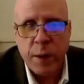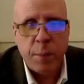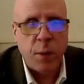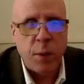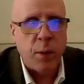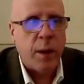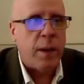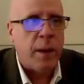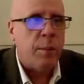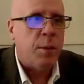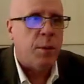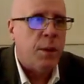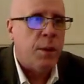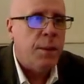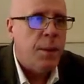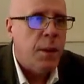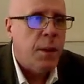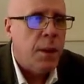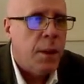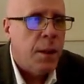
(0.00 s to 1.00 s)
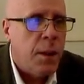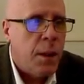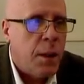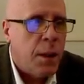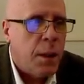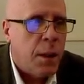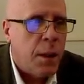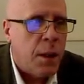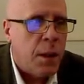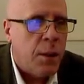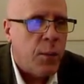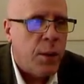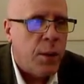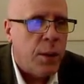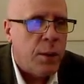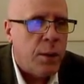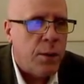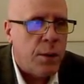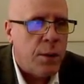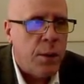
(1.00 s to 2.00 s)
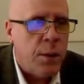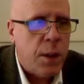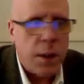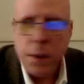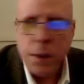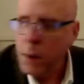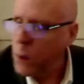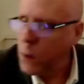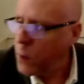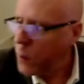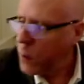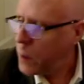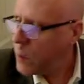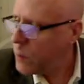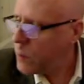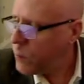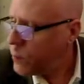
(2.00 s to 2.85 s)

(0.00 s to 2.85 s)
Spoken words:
parabola. And we also had the graph